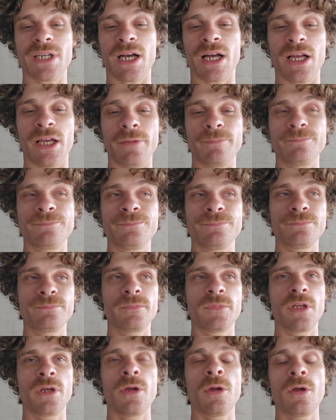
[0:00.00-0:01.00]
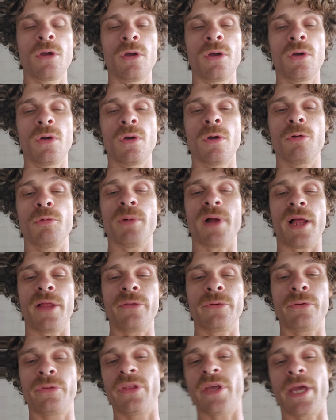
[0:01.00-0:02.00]
time,
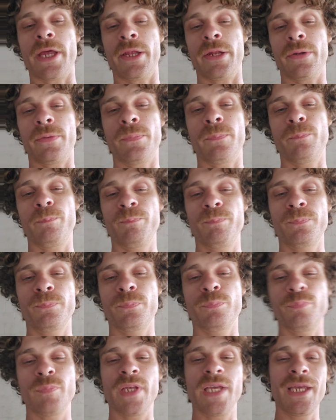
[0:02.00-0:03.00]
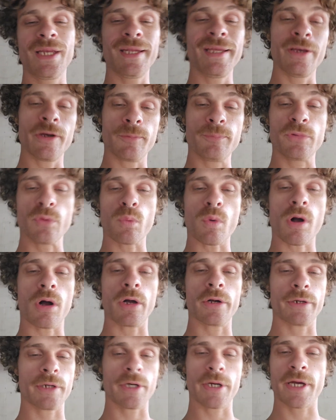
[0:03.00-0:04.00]
rather than heating up the
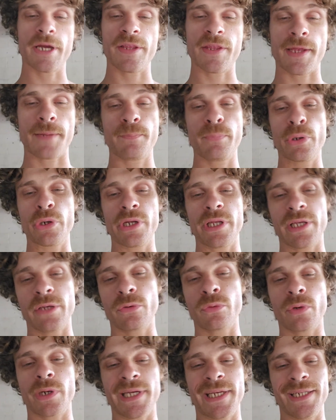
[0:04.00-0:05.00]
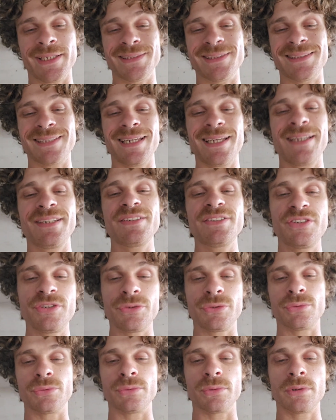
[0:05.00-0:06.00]
water and then putting grains
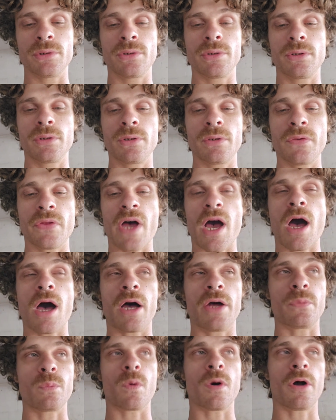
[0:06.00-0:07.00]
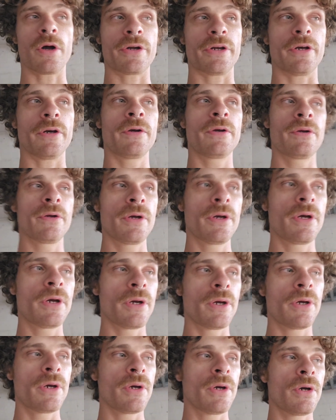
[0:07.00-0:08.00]
into the hot water,
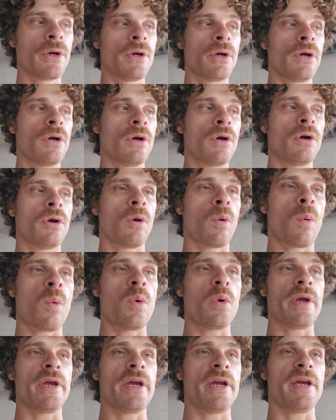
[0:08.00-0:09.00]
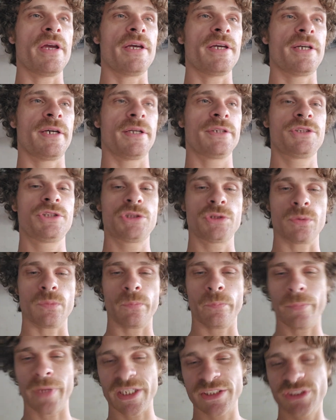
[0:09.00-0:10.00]
which
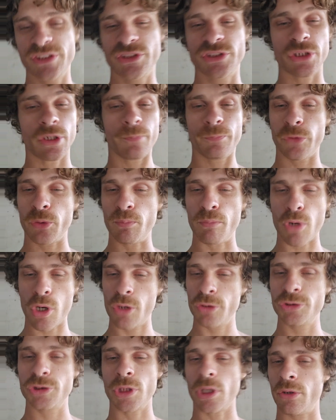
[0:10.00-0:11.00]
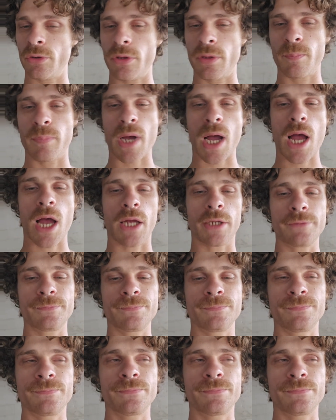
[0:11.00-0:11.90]
messes up the mojo of the pot.